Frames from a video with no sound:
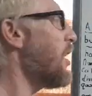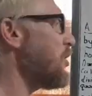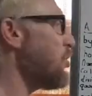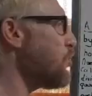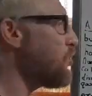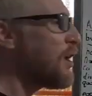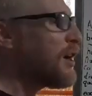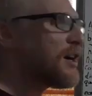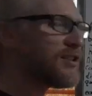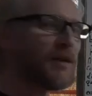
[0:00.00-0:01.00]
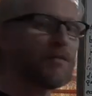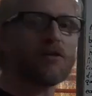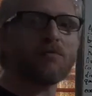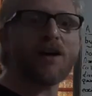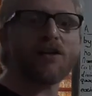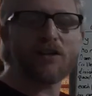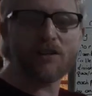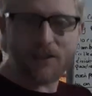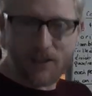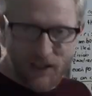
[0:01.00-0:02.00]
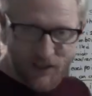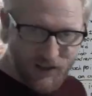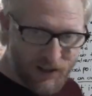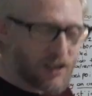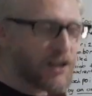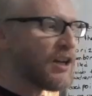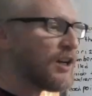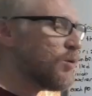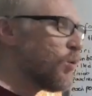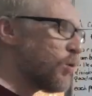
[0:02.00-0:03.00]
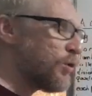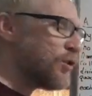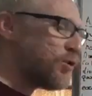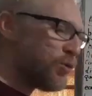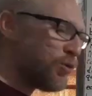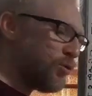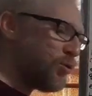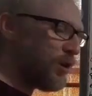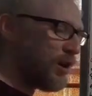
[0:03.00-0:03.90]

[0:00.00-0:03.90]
used a similar method to this in order to